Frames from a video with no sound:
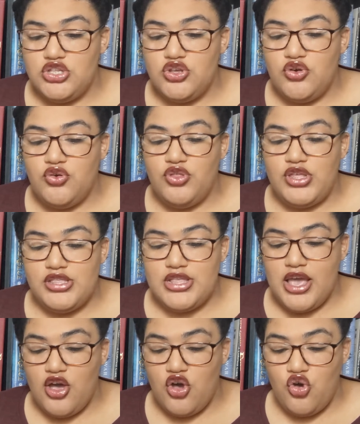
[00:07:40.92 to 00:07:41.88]
So the
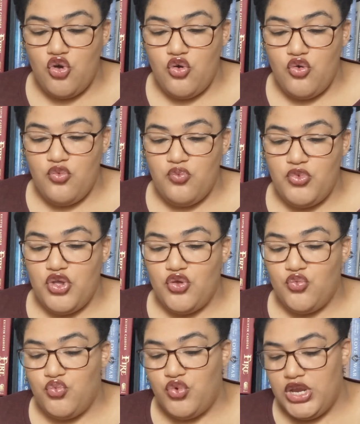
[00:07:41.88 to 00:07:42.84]
stay-at-home
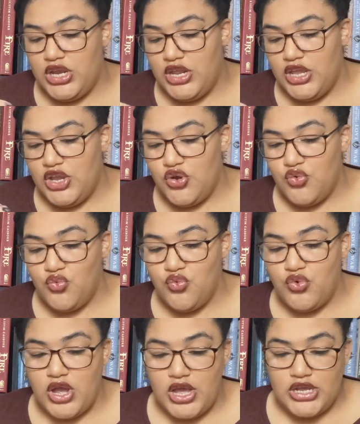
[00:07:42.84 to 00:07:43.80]
reading
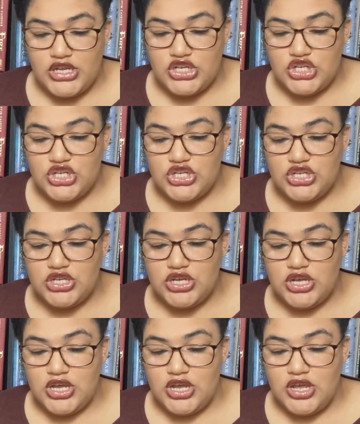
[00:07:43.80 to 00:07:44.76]
rush
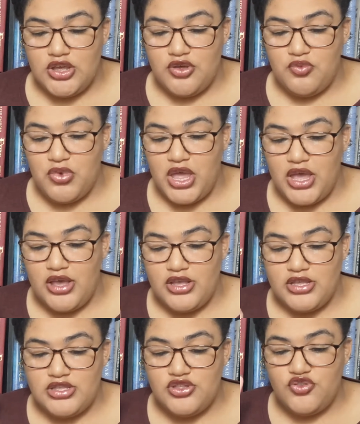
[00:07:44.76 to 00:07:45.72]

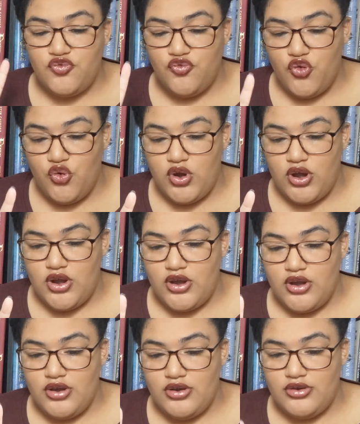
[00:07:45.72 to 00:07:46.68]
has 4
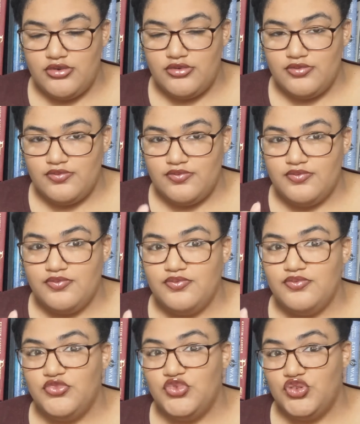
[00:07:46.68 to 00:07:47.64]

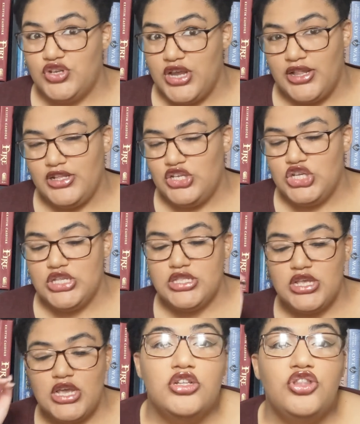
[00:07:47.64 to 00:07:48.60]
challenges.
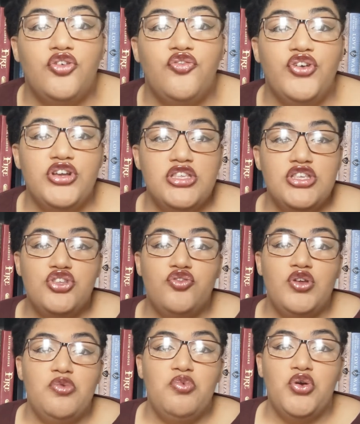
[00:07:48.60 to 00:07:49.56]
The first is
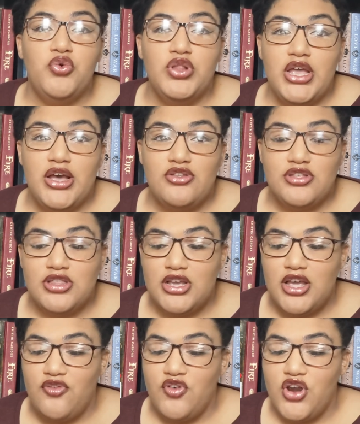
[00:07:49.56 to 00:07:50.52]
to read a book with a house on
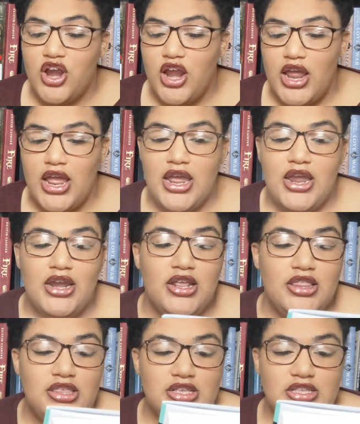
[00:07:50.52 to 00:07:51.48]
the cover,
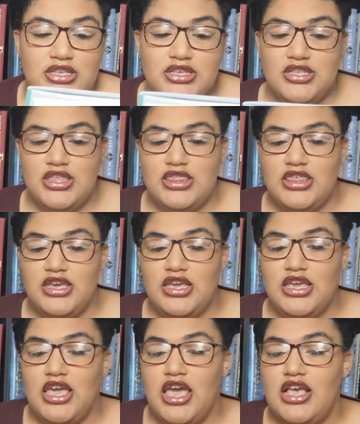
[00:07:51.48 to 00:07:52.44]
and this is The
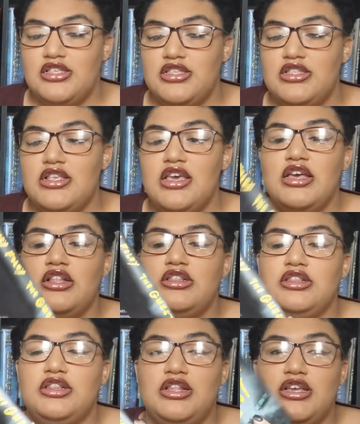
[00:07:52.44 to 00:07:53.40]
Guest
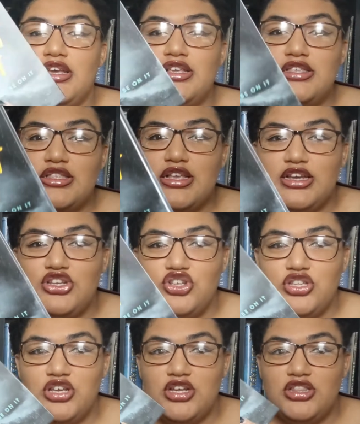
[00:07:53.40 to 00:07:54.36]
List. I
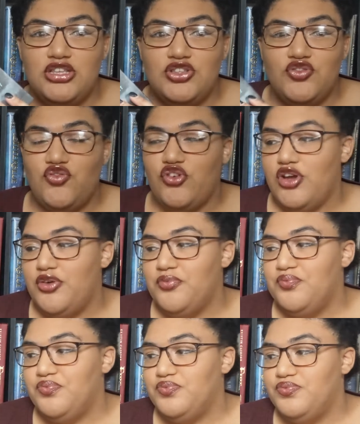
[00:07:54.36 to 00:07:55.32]
just got this from
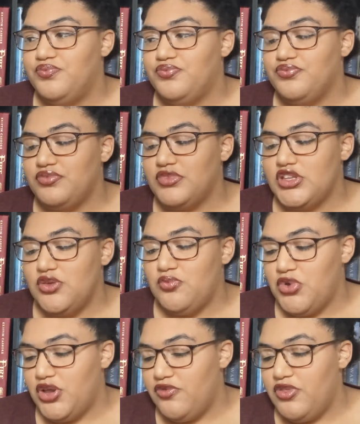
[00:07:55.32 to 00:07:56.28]

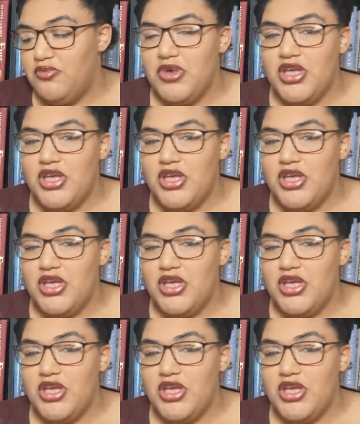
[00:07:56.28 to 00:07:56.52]
Book of the